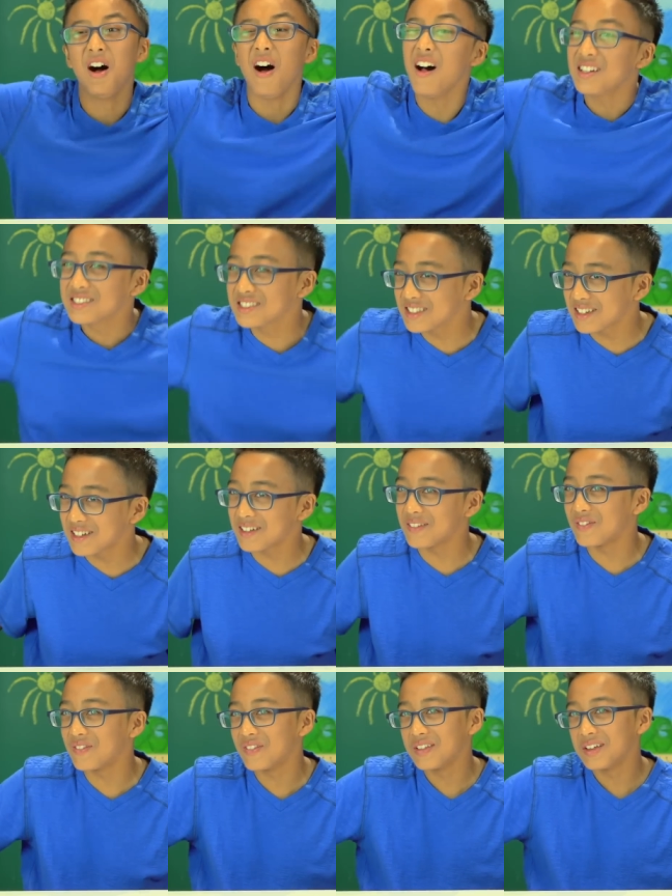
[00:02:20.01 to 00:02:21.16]

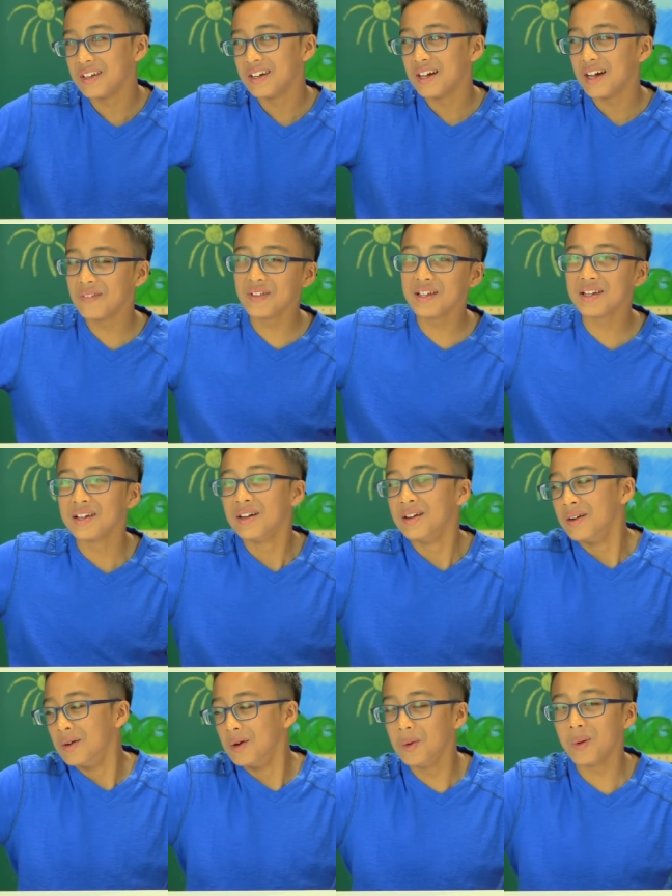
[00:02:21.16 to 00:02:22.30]
awesome. I mean,
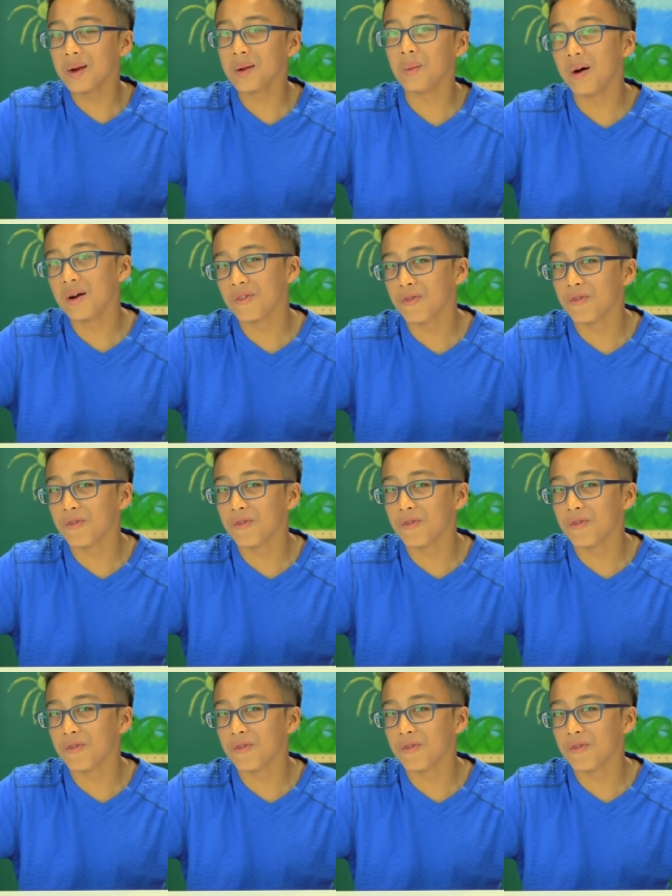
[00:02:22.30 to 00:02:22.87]
who wouldn't want to